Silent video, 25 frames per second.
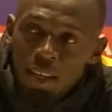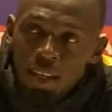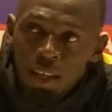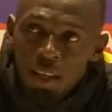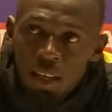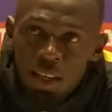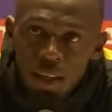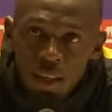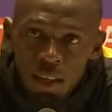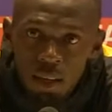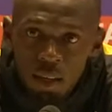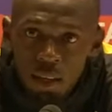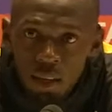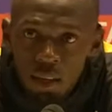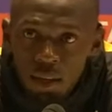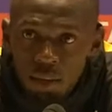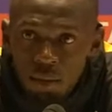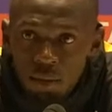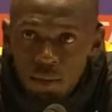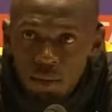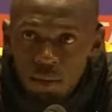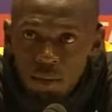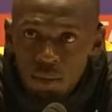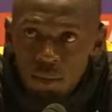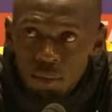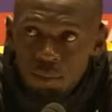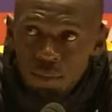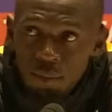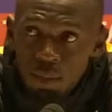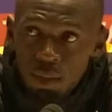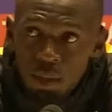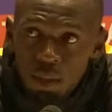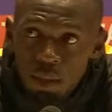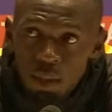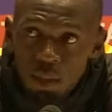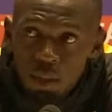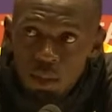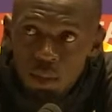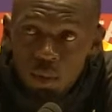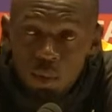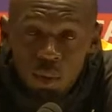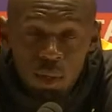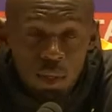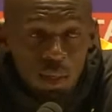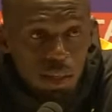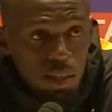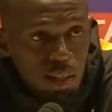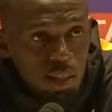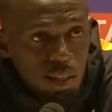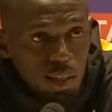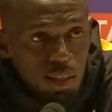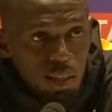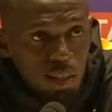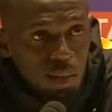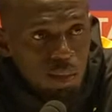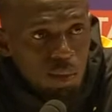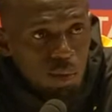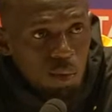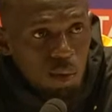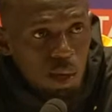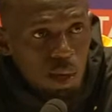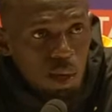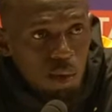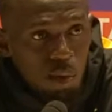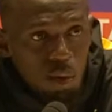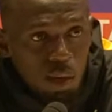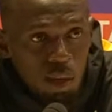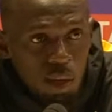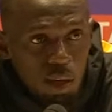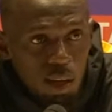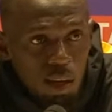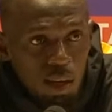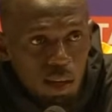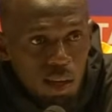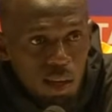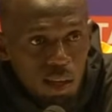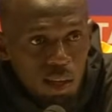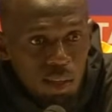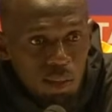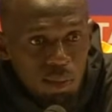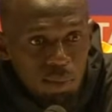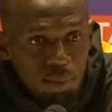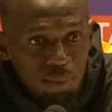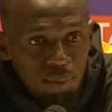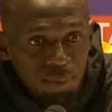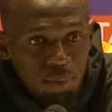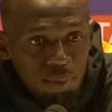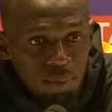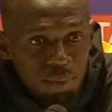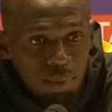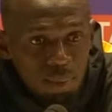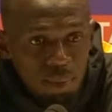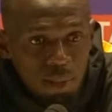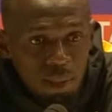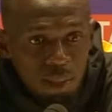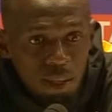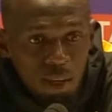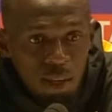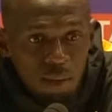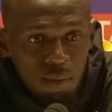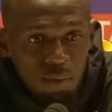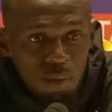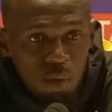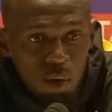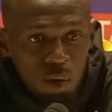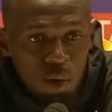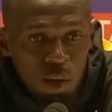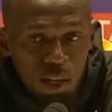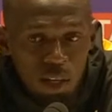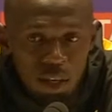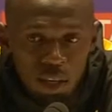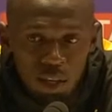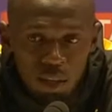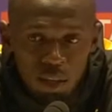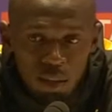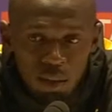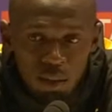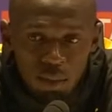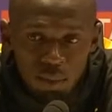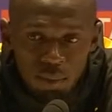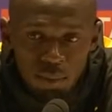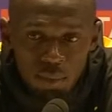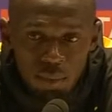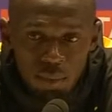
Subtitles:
Yeah. 20 years, wow. I have no idea.